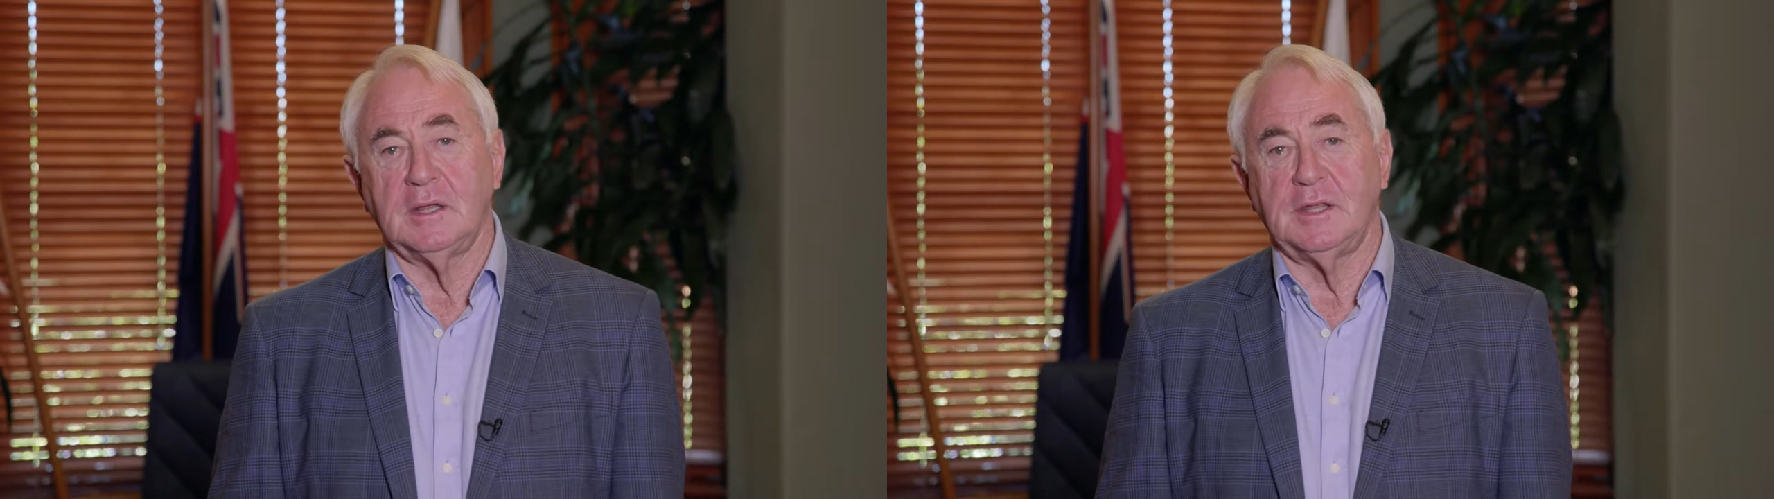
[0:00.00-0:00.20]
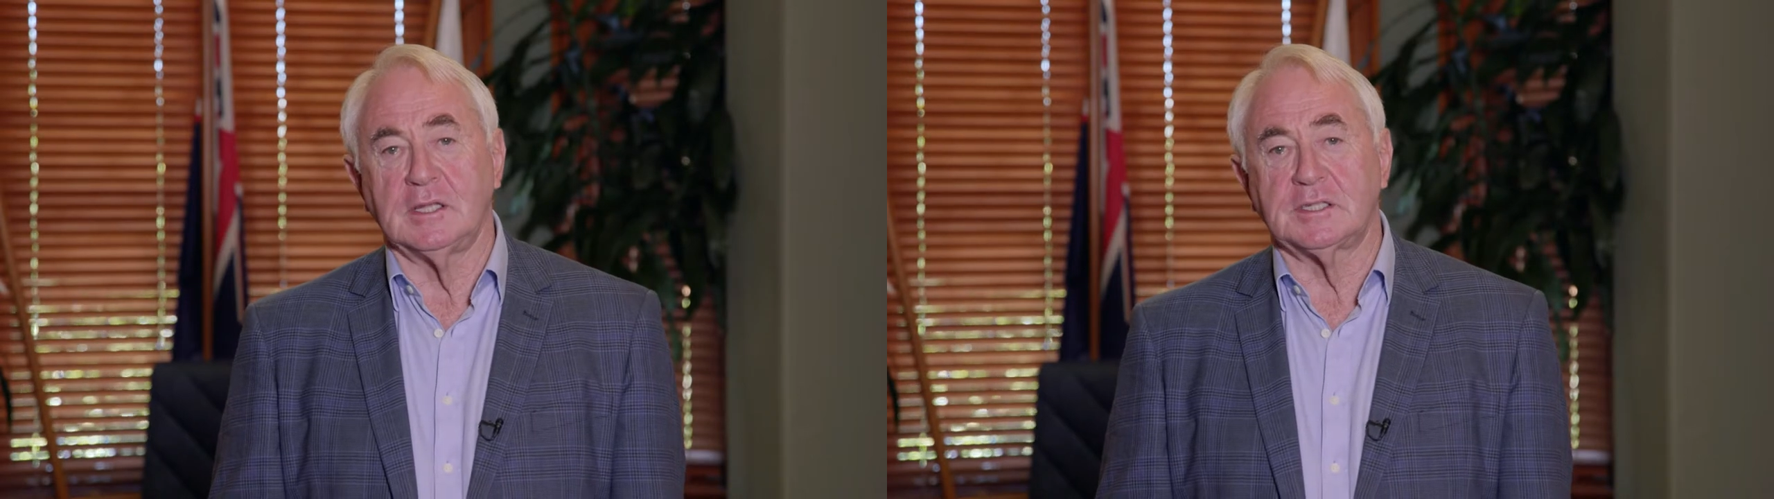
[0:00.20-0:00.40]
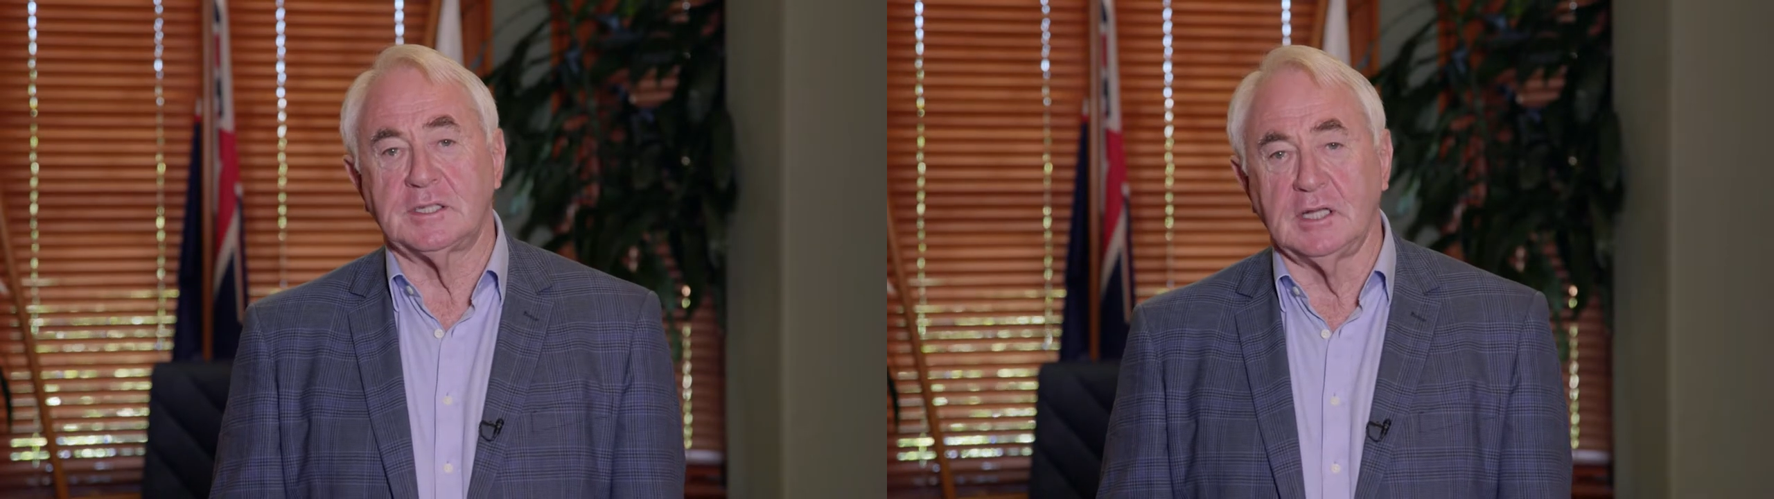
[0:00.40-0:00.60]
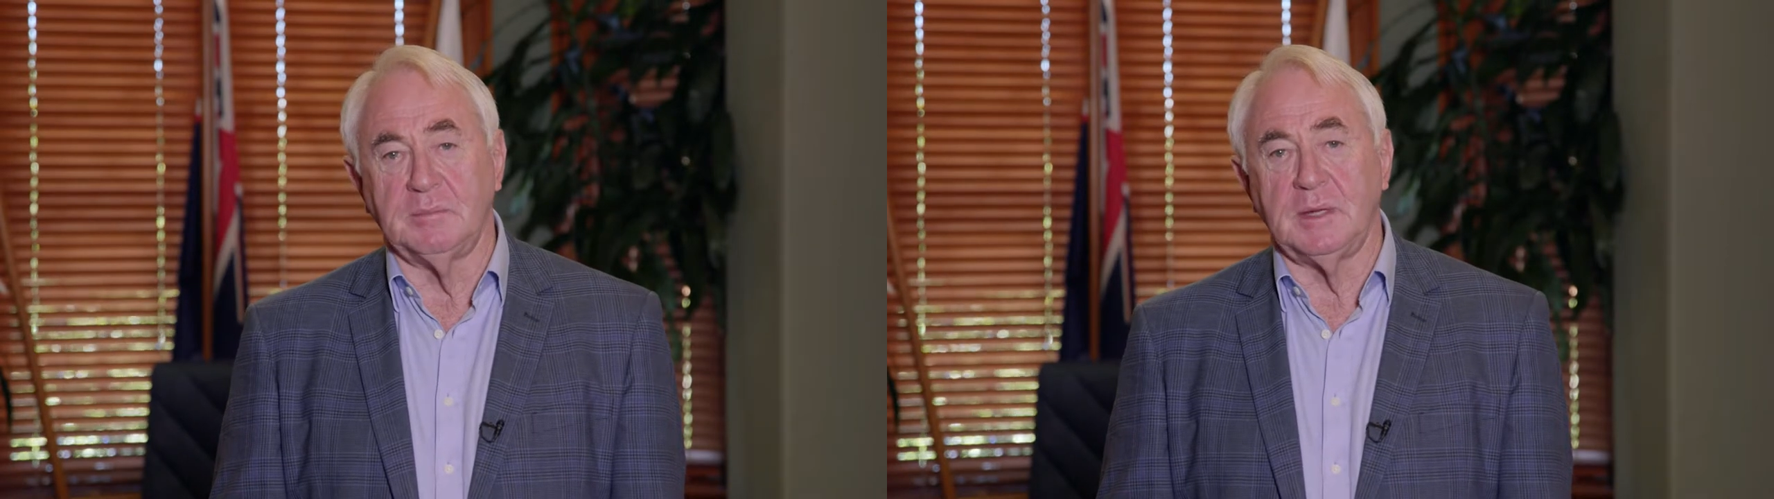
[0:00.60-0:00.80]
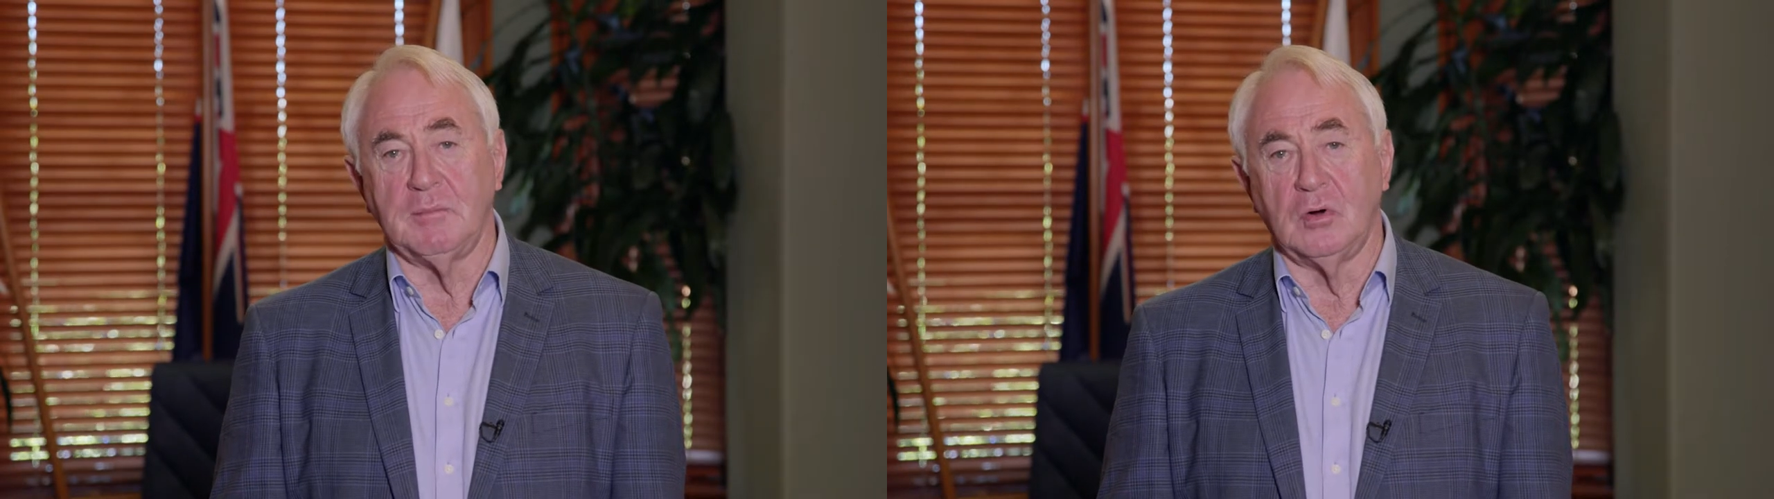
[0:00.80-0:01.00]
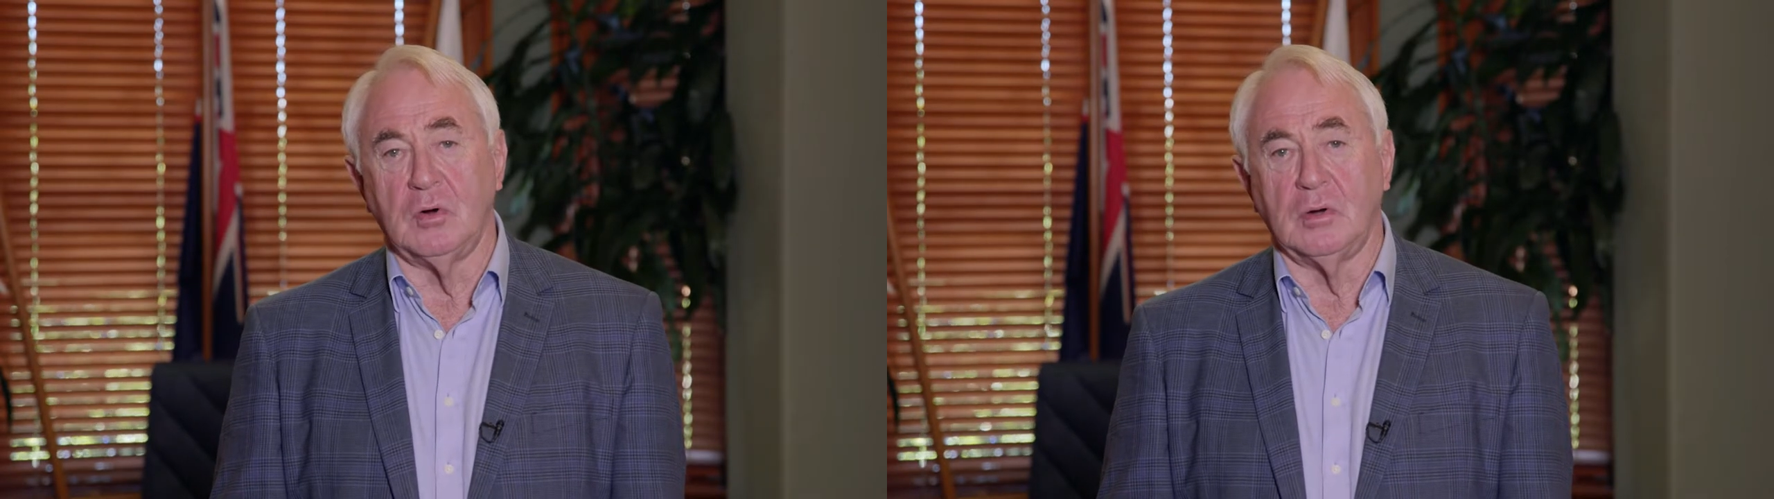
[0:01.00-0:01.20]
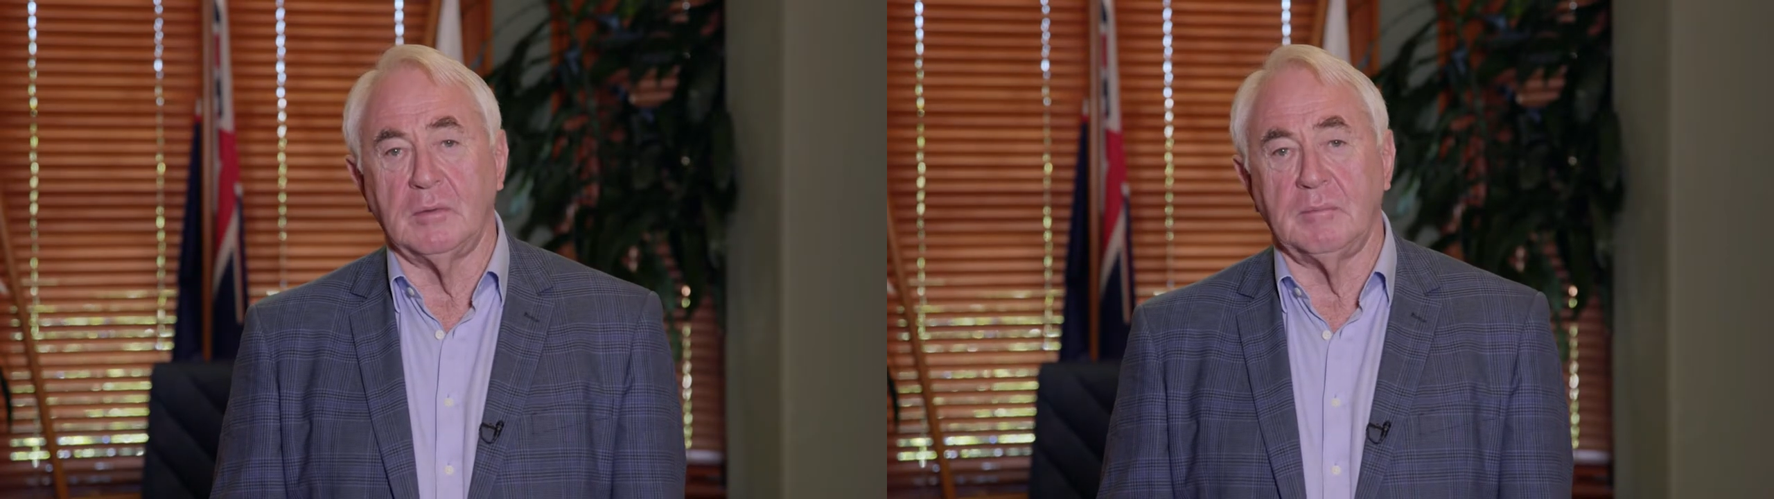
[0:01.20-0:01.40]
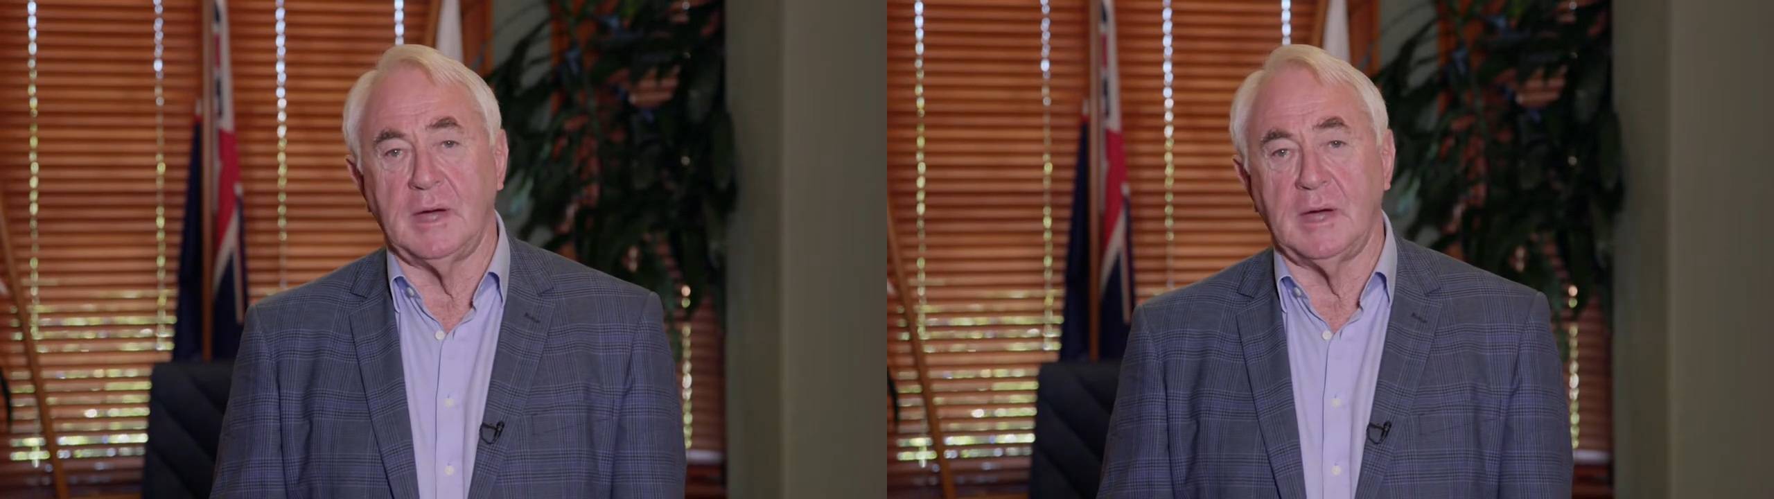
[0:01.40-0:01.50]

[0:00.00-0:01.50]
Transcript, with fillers: There'll still be more